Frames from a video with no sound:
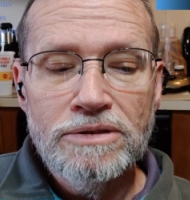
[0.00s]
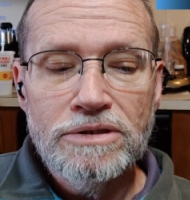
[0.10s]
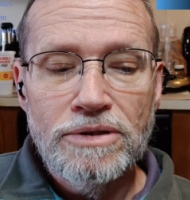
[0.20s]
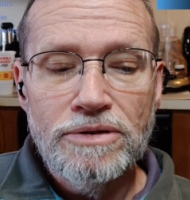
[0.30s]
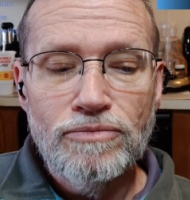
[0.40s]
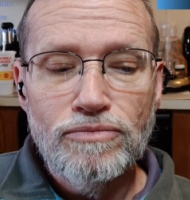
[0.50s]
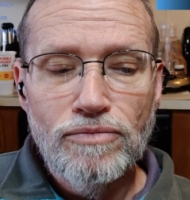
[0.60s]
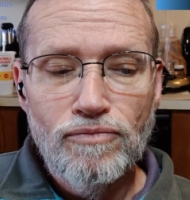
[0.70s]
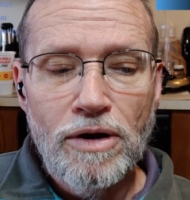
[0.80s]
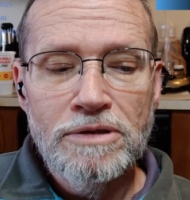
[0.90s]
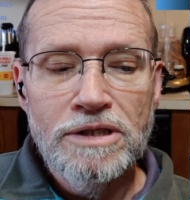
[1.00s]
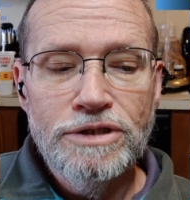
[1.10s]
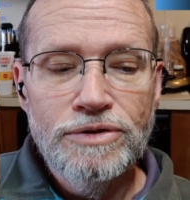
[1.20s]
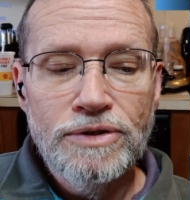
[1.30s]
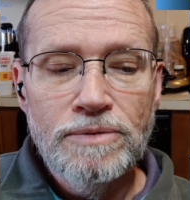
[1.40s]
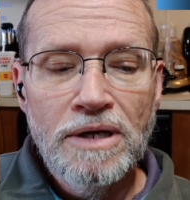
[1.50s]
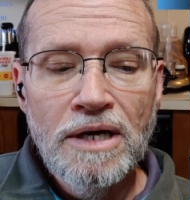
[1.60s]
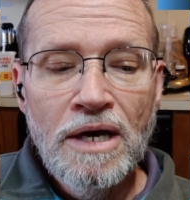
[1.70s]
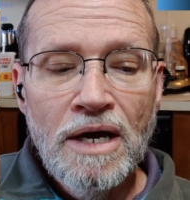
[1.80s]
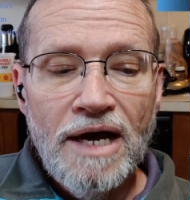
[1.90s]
channels on Rumble and YouTube.